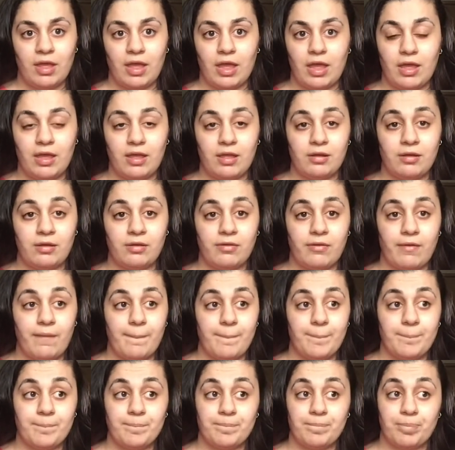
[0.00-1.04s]
And
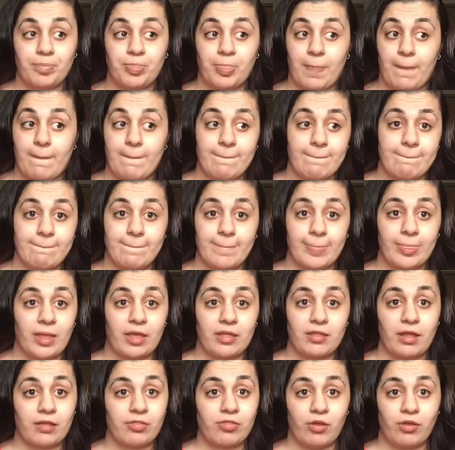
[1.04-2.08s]

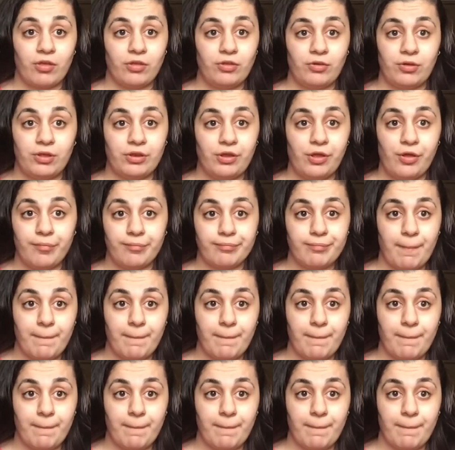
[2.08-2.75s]
that's all you can do.